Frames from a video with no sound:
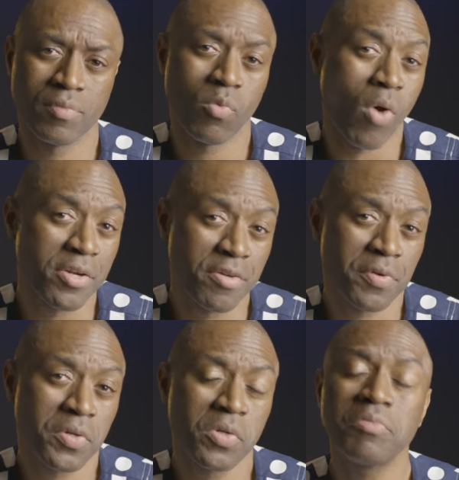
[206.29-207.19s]
Why
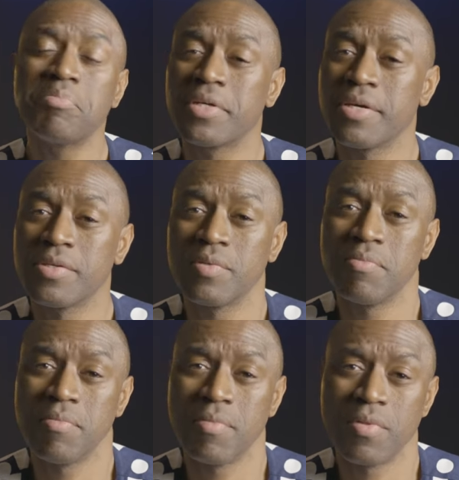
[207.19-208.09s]
difficult? Because
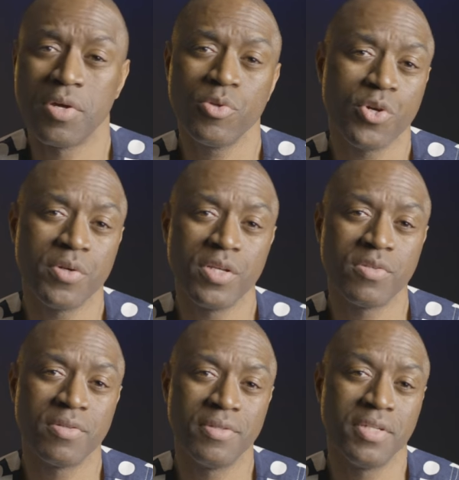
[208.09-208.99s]
their
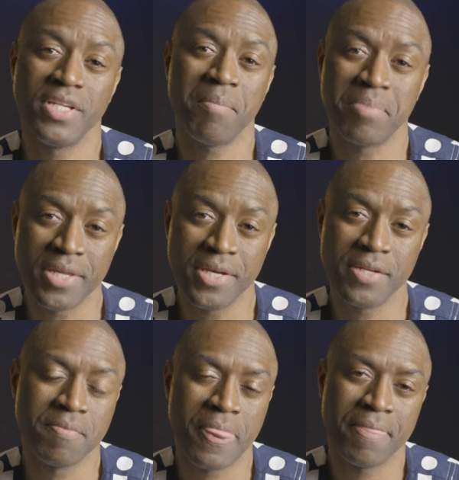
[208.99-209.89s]
journeys did not
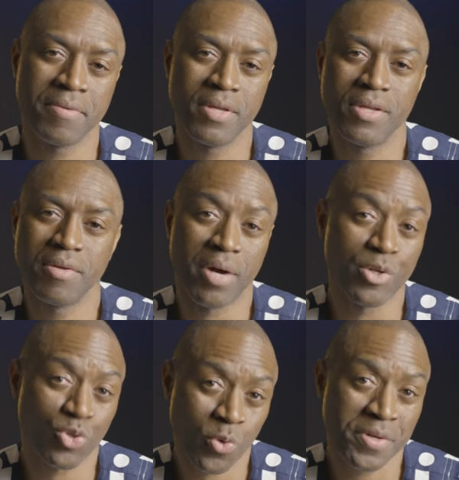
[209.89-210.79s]
begin
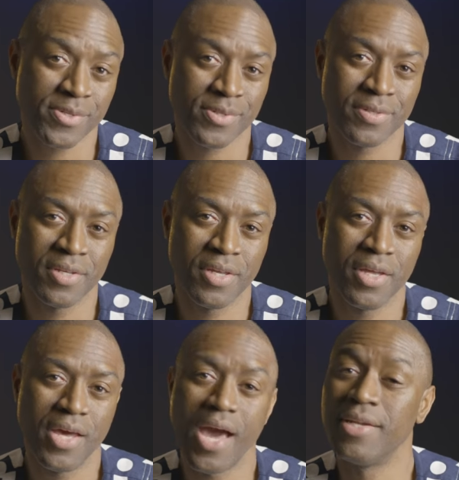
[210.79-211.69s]
by choice
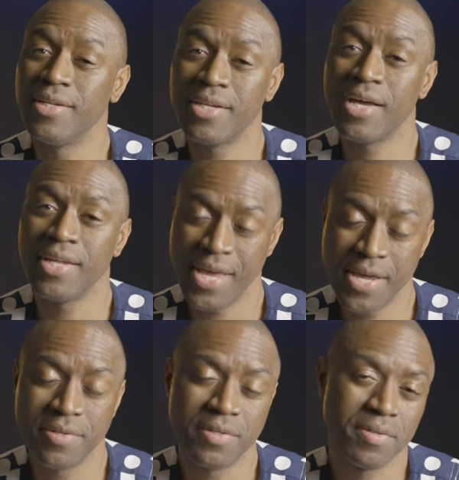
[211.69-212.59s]
and did not
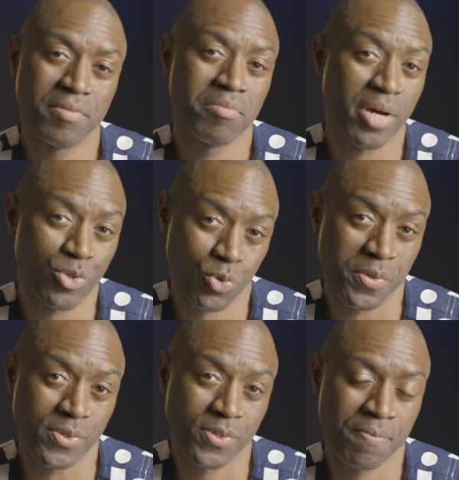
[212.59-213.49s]
end by
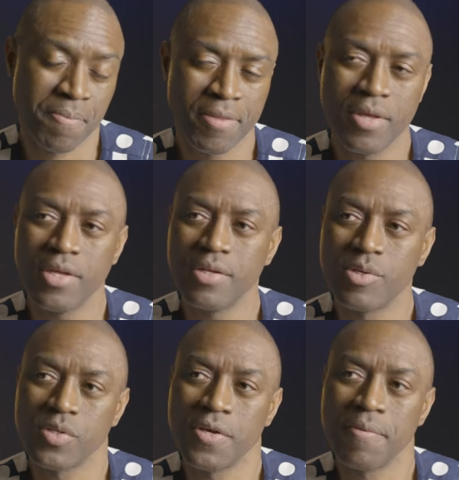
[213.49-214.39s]
choice. You
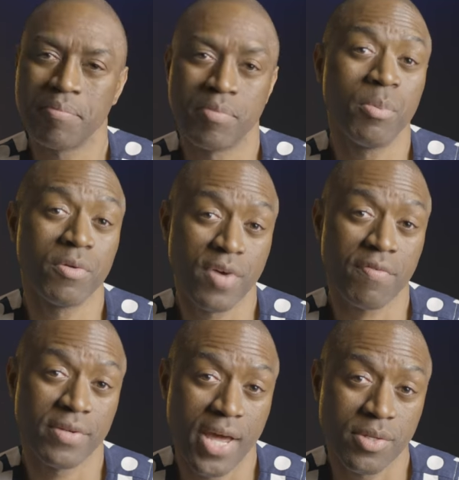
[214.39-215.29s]
see, people of
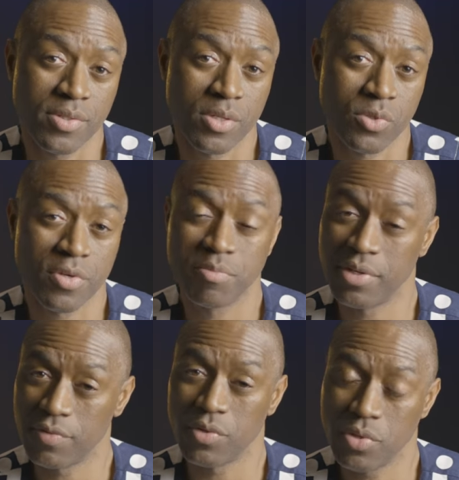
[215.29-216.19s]
African ancestry, as
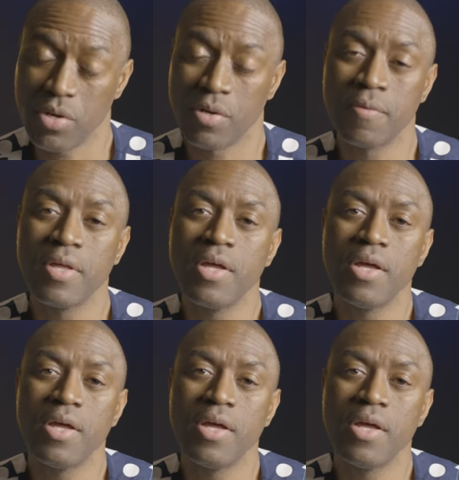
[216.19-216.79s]
many of you know,